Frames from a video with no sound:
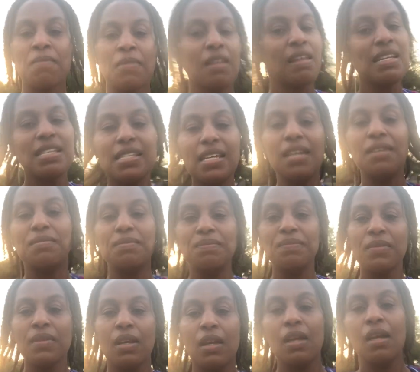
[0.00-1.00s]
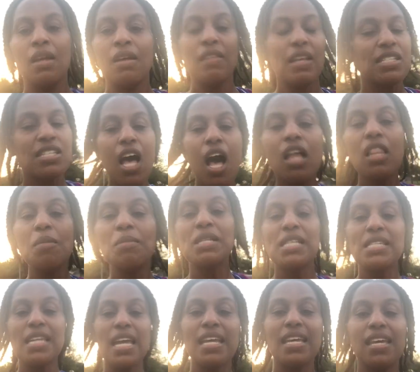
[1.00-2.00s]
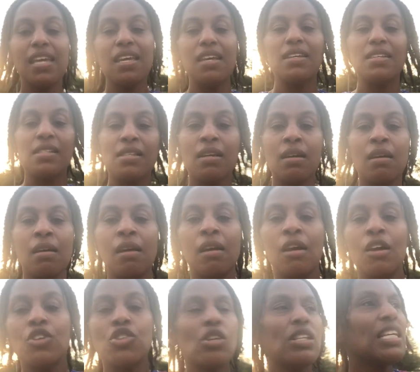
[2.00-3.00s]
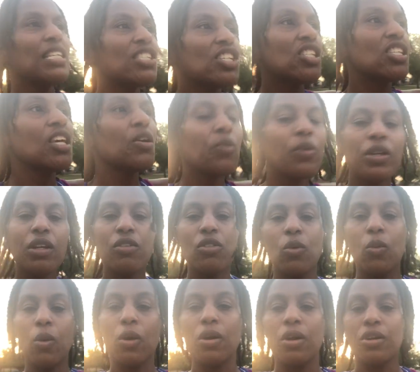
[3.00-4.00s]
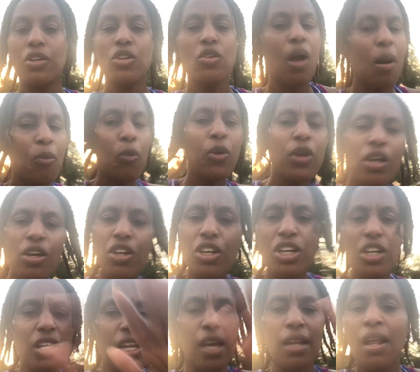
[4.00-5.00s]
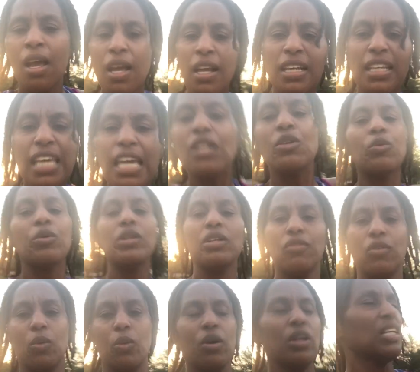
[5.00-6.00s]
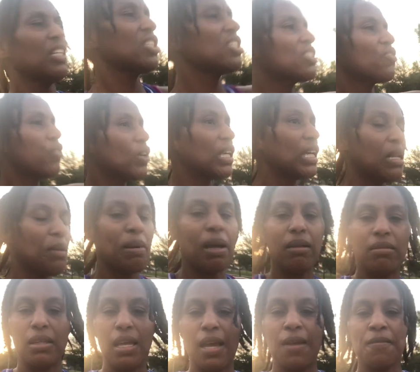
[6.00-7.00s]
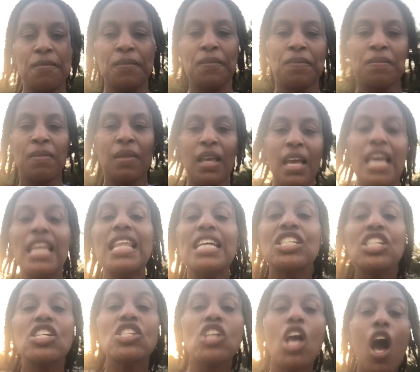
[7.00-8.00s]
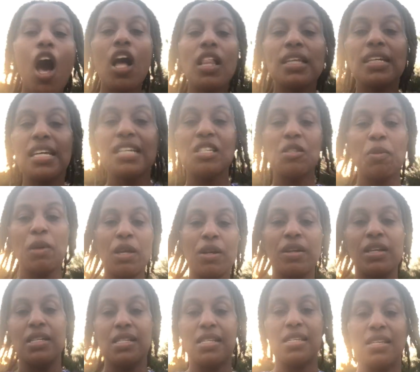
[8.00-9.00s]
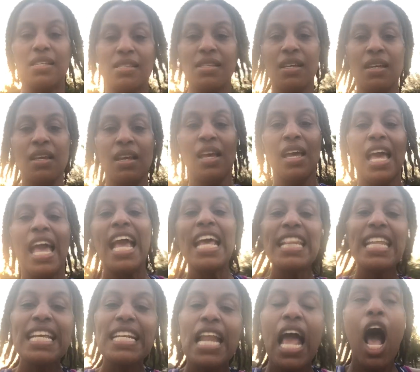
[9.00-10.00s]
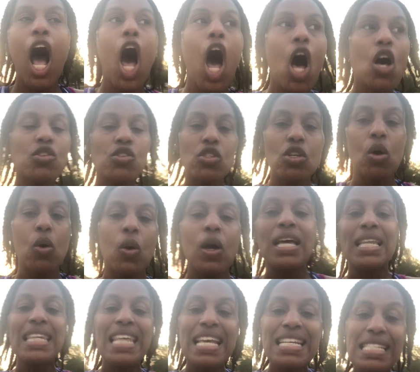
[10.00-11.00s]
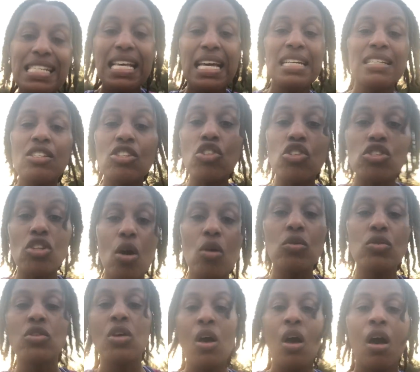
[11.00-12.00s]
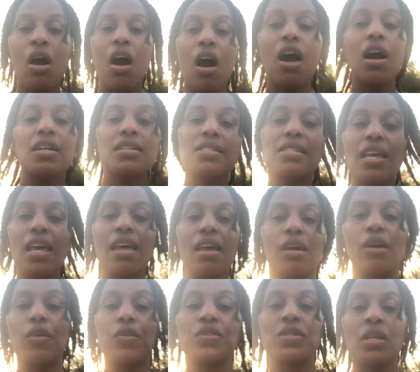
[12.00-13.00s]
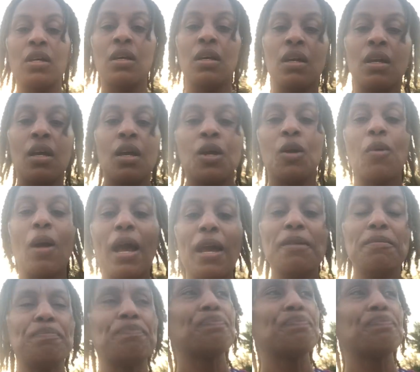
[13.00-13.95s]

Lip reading: That's it. That's all a mistake is. So let's just get rid of the word. I'm real good at getting rid of a word. Let's just forget about that. And let's just call it experiences. And then also, let's consult ourselves, right?